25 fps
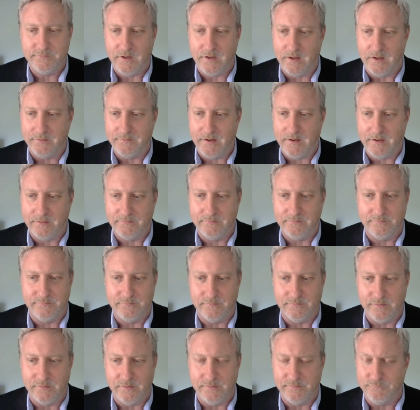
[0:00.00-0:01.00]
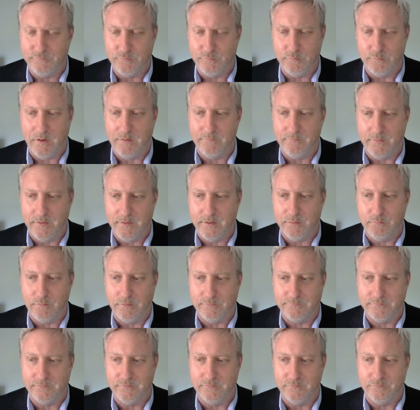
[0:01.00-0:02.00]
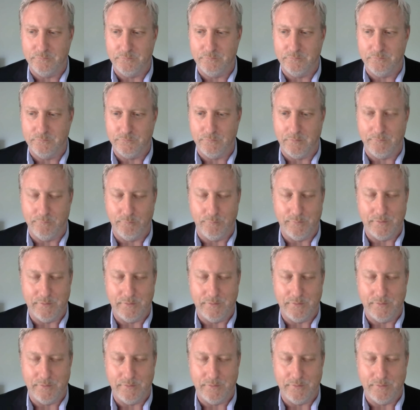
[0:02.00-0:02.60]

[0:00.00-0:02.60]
contact us if you have any questions whatsoever.